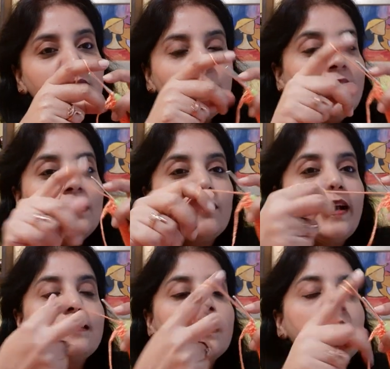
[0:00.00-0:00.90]
either
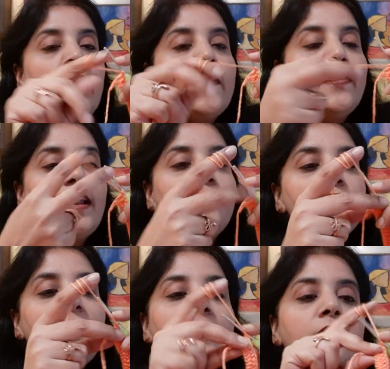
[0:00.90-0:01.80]
ways. Then if you
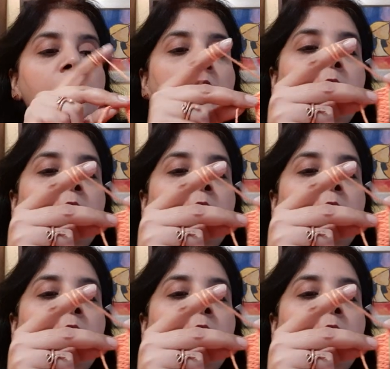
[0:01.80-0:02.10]
take